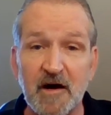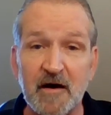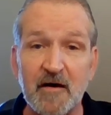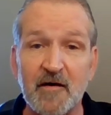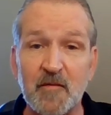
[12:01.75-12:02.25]

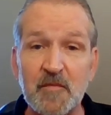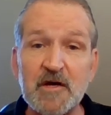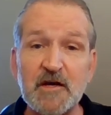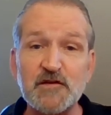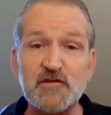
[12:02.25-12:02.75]
calm
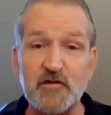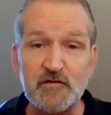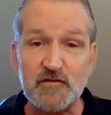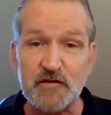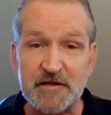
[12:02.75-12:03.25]

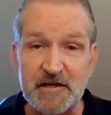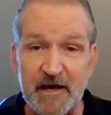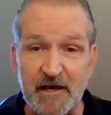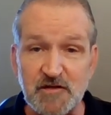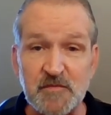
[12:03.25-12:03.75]
social
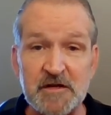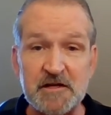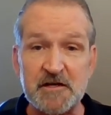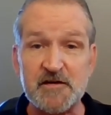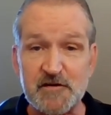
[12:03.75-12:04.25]
engagement
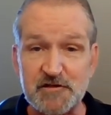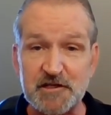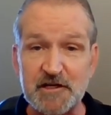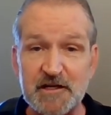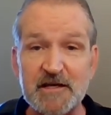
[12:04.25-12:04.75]

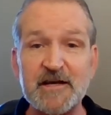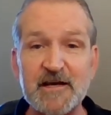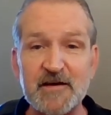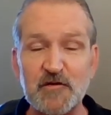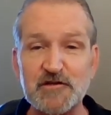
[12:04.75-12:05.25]
energy,
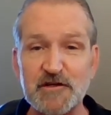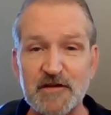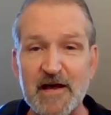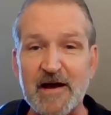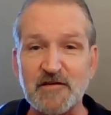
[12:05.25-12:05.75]
which
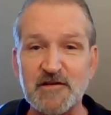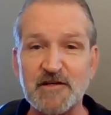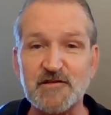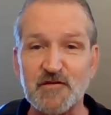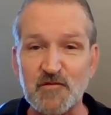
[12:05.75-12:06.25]
allows
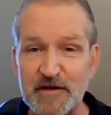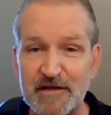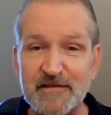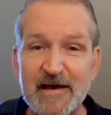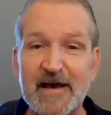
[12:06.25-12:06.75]
us to
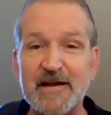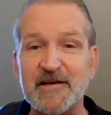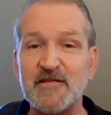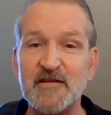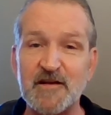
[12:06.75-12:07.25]
read that,
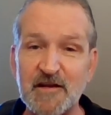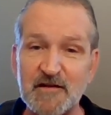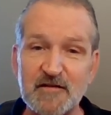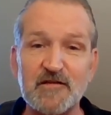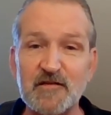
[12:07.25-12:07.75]
and then
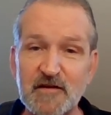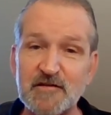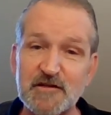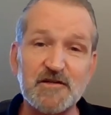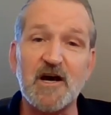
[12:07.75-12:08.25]

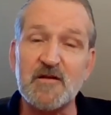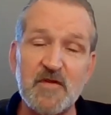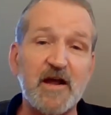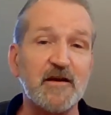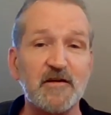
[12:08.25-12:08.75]
it just
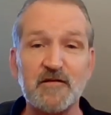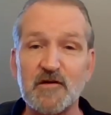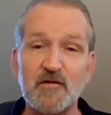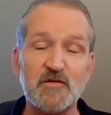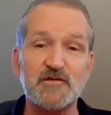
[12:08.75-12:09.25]
automatically
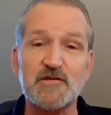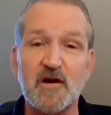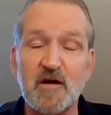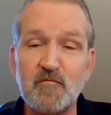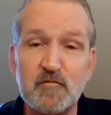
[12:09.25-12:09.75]
lowers
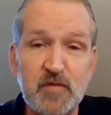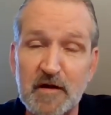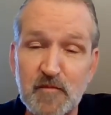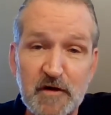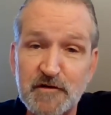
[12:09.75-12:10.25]
our
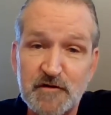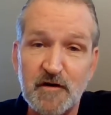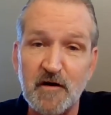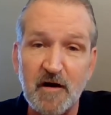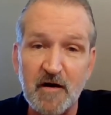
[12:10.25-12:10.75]
blood pressure
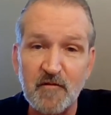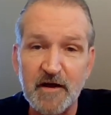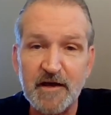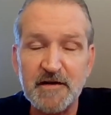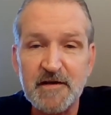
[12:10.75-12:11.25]
and our heart
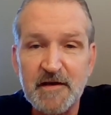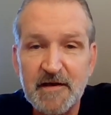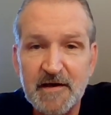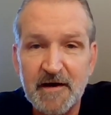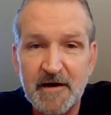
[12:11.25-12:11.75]
rate,
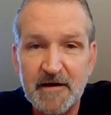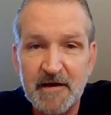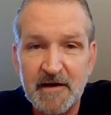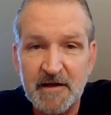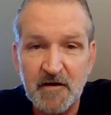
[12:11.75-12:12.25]

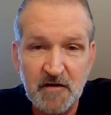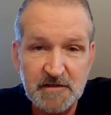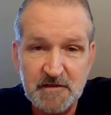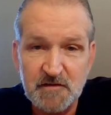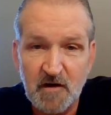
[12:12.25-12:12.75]
and
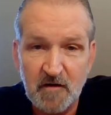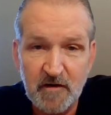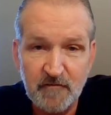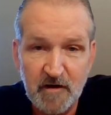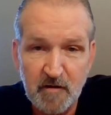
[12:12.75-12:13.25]
increases heart
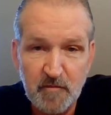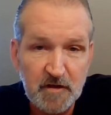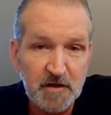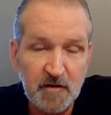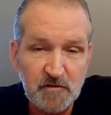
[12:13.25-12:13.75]
rate
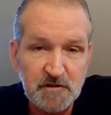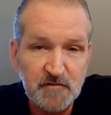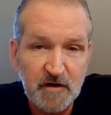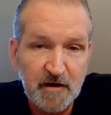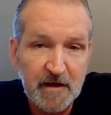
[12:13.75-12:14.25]
variability, which is
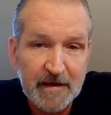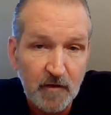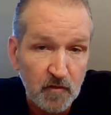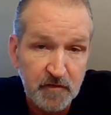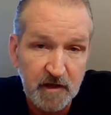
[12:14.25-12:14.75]
very
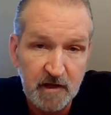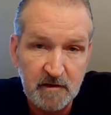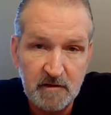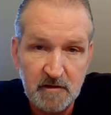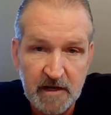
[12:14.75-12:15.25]
healthy
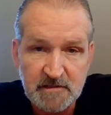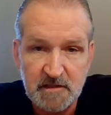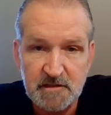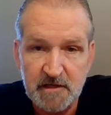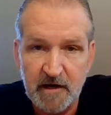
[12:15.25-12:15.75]
and
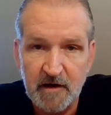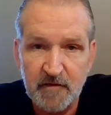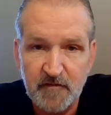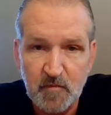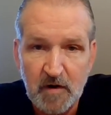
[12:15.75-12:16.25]

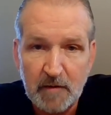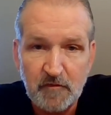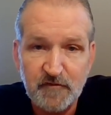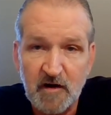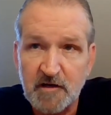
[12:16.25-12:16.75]
necessary for
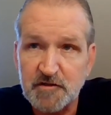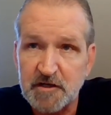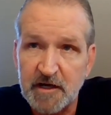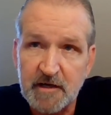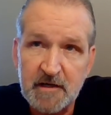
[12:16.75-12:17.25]
proper
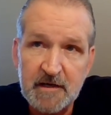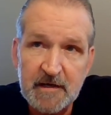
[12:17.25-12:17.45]
functioning.